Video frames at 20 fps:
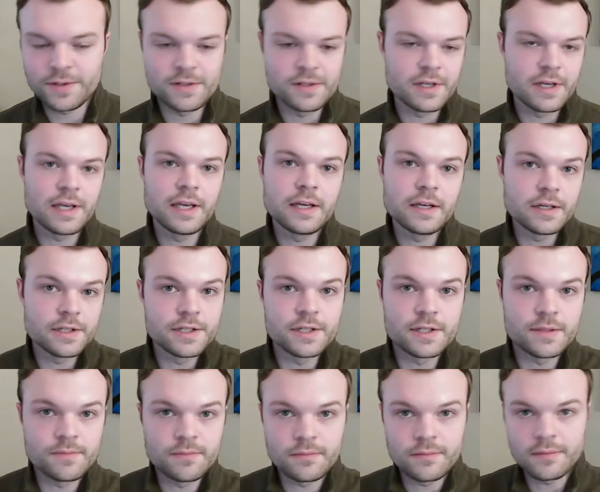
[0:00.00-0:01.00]
like he could
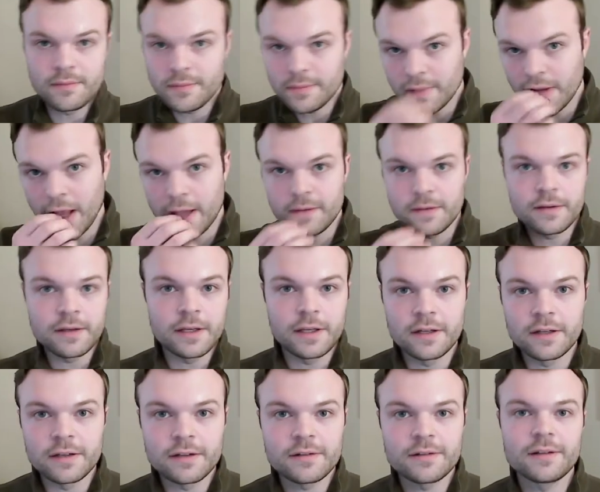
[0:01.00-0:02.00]
just eat
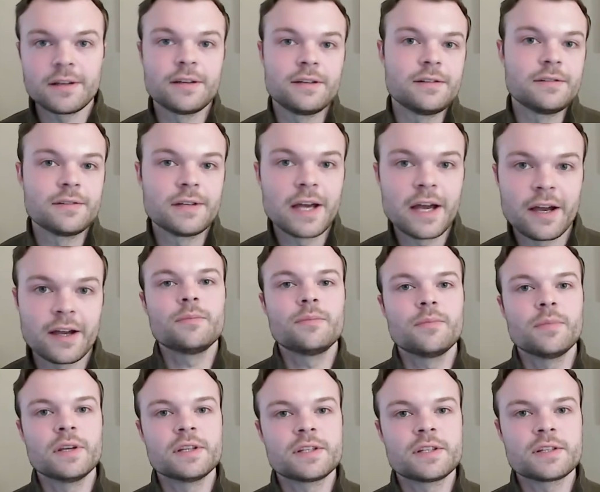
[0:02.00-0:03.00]
it and die.
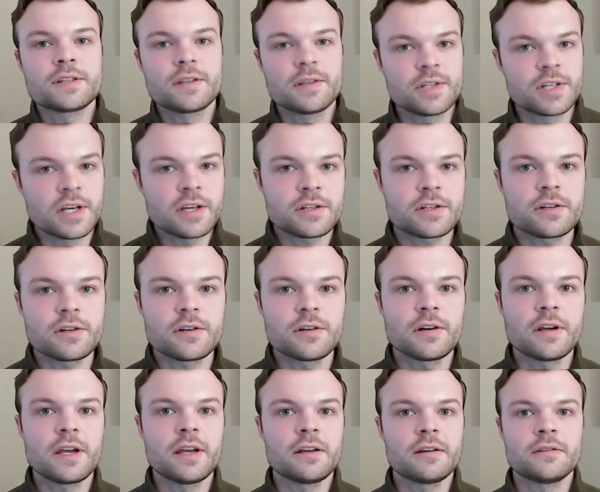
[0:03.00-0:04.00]
But it's just the
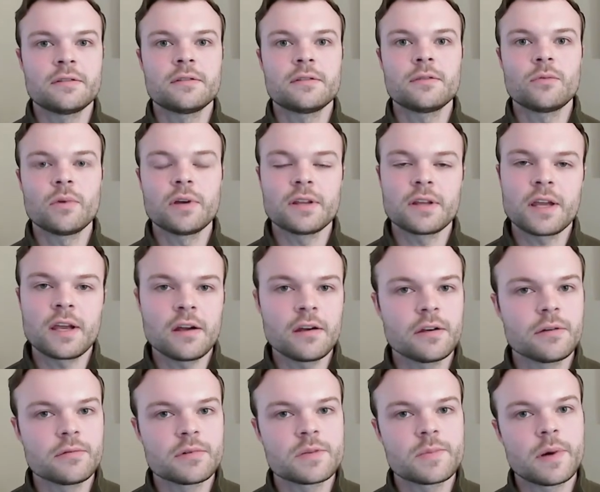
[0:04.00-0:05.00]
gesture and the way that
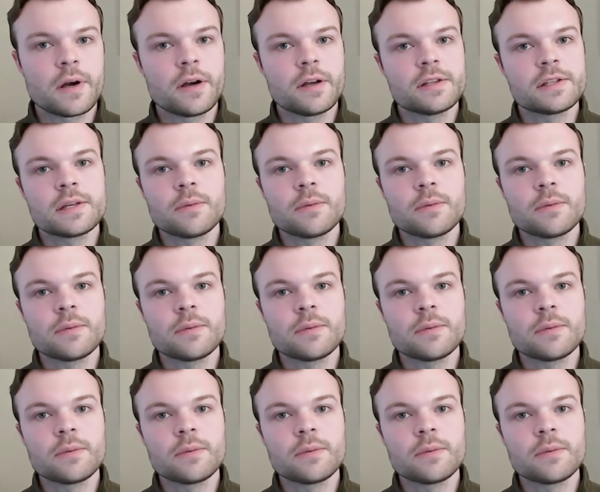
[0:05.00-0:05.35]
Kaladin responds, it